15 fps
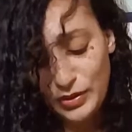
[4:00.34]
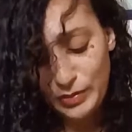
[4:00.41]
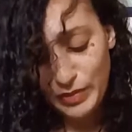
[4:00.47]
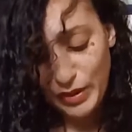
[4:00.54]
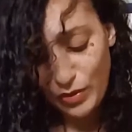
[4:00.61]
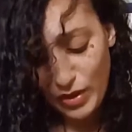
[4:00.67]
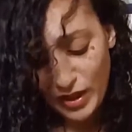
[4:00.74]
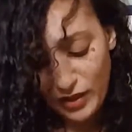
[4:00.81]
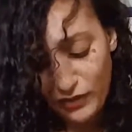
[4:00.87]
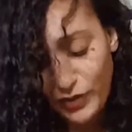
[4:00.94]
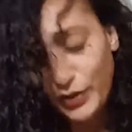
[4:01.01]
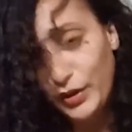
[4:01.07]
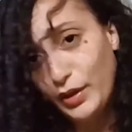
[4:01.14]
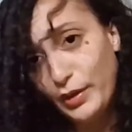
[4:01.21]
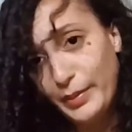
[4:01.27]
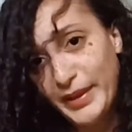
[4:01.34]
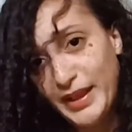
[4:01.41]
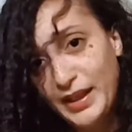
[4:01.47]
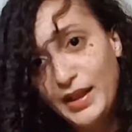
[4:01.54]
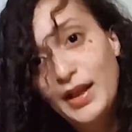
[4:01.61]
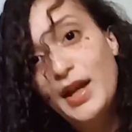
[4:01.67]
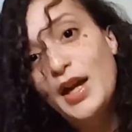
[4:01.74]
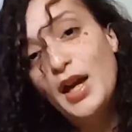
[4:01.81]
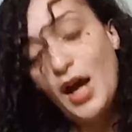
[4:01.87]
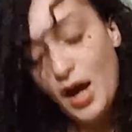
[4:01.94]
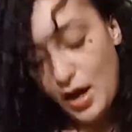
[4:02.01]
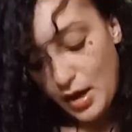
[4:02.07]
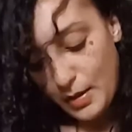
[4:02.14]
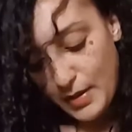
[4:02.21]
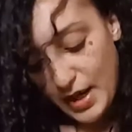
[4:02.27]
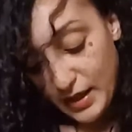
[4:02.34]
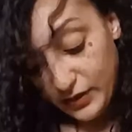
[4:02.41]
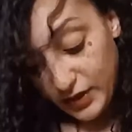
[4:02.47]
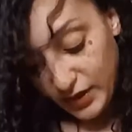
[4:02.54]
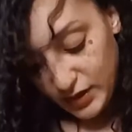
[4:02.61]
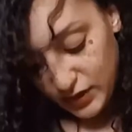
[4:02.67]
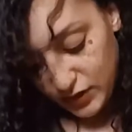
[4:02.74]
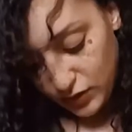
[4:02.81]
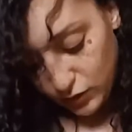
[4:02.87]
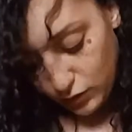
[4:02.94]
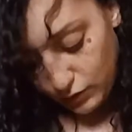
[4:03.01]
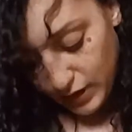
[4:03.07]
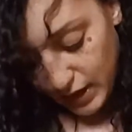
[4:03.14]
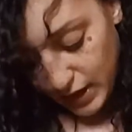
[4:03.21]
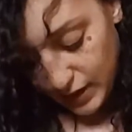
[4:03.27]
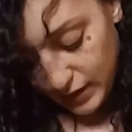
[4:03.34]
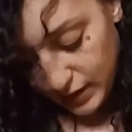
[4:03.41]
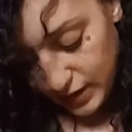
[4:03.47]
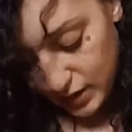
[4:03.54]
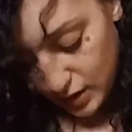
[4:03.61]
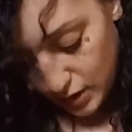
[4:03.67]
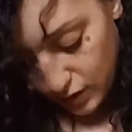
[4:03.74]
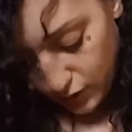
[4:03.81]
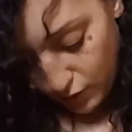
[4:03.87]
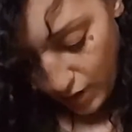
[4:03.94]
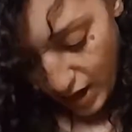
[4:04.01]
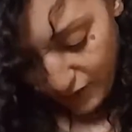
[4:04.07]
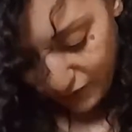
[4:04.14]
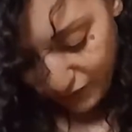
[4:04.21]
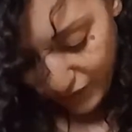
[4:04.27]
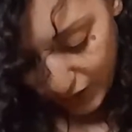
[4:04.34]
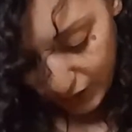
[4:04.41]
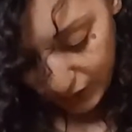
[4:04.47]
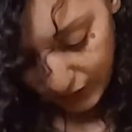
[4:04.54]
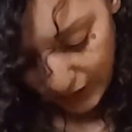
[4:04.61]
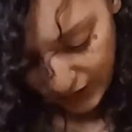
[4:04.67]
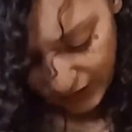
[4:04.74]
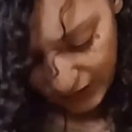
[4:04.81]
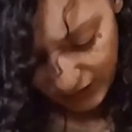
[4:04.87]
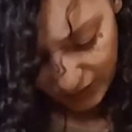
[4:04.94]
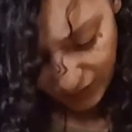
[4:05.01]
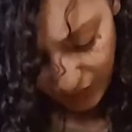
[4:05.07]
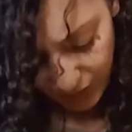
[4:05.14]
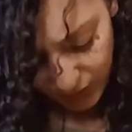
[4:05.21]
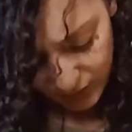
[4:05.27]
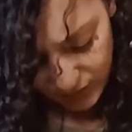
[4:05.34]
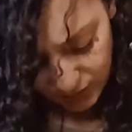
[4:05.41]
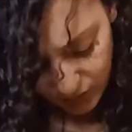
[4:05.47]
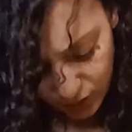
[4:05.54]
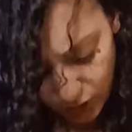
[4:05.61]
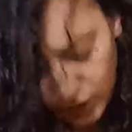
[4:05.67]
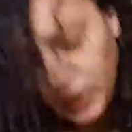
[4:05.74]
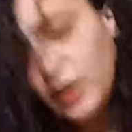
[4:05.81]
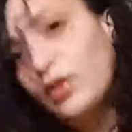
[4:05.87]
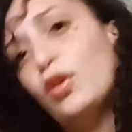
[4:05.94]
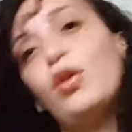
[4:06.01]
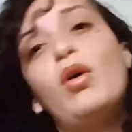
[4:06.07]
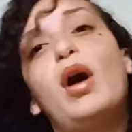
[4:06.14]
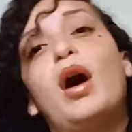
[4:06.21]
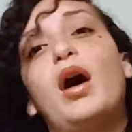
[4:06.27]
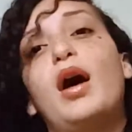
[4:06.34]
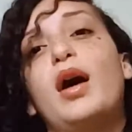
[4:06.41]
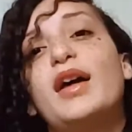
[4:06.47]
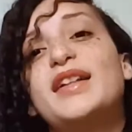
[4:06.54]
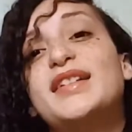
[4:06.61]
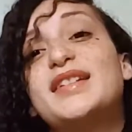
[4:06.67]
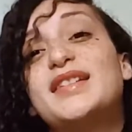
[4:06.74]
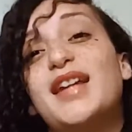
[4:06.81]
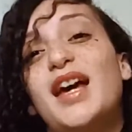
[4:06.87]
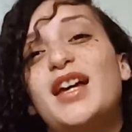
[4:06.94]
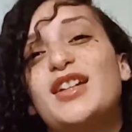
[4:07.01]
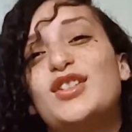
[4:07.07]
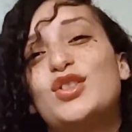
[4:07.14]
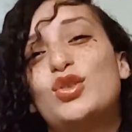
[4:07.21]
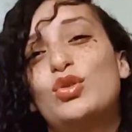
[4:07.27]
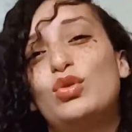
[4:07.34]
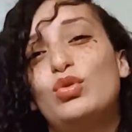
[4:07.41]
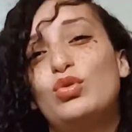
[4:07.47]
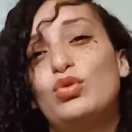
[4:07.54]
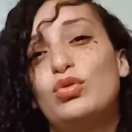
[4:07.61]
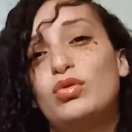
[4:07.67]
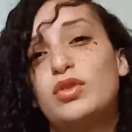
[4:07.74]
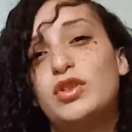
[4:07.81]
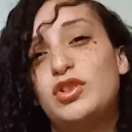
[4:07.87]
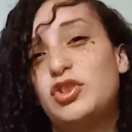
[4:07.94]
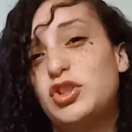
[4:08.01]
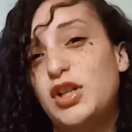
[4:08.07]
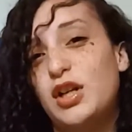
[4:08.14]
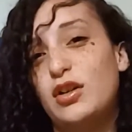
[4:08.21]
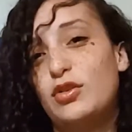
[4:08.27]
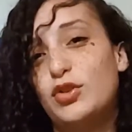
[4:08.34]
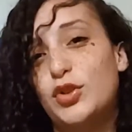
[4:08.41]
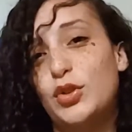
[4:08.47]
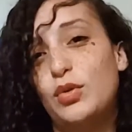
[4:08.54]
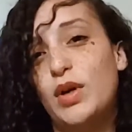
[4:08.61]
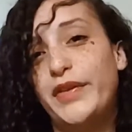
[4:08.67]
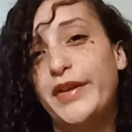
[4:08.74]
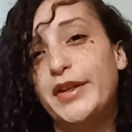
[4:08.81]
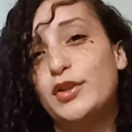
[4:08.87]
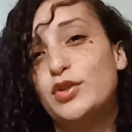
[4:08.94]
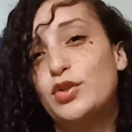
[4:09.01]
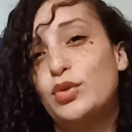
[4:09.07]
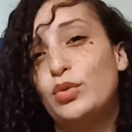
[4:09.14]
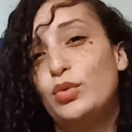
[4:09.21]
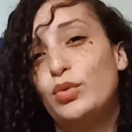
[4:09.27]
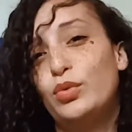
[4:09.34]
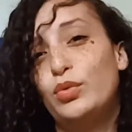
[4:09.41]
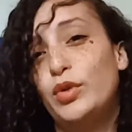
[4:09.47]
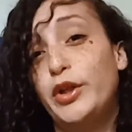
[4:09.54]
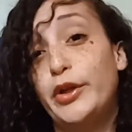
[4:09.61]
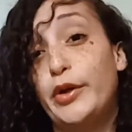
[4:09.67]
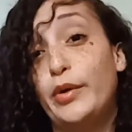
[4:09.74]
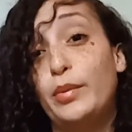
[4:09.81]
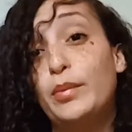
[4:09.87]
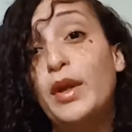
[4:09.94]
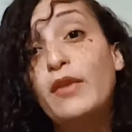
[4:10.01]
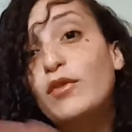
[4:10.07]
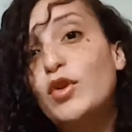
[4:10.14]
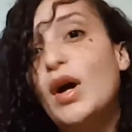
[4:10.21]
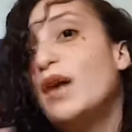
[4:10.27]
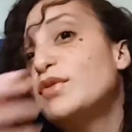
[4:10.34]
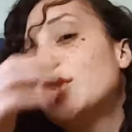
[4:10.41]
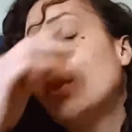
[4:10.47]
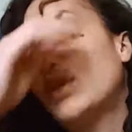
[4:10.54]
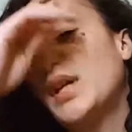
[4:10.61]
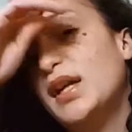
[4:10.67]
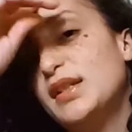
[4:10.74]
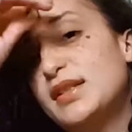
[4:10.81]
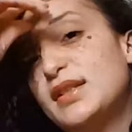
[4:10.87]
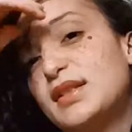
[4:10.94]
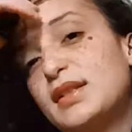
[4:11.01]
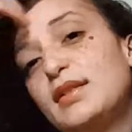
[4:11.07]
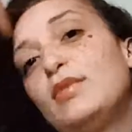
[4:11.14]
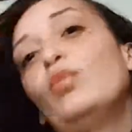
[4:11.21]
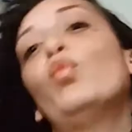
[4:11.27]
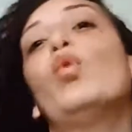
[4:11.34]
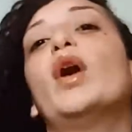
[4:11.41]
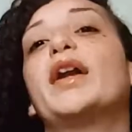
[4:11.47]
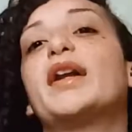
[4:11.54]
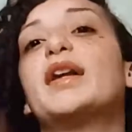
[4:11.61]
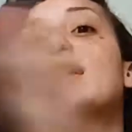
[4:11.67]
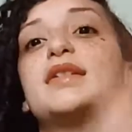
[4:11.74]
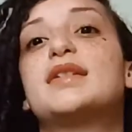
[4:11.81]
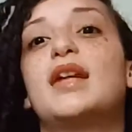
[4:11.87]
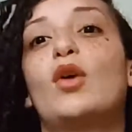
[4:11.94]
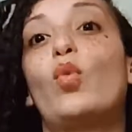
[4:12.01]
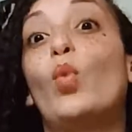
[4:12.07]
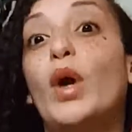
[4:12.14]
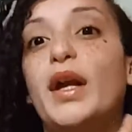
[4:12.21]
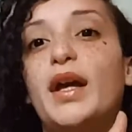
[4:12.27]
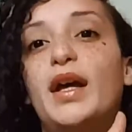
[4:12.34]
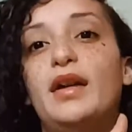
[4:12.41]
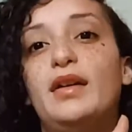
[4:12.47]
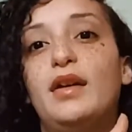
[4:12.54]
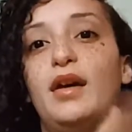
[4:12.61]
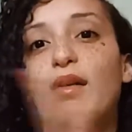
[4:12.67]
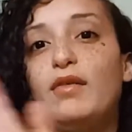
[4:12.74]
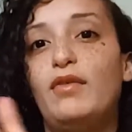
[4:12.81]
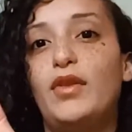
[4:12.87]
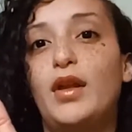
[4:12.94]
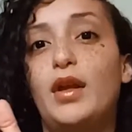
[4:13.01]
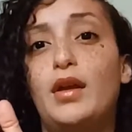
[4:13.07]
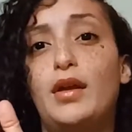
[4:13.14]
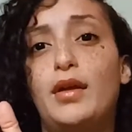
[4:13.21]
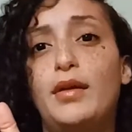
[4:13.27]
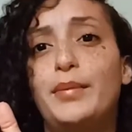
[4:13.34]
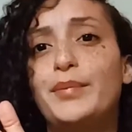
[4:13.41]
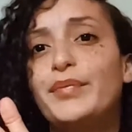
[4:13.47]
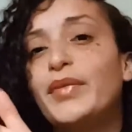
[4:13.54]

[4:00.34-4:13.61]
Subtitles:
and be quiet for a little bit. I think this is a great idea. They'll have fun, and I think it's a good little set to share too. I think you know, you have 2 kids, one can take one end of the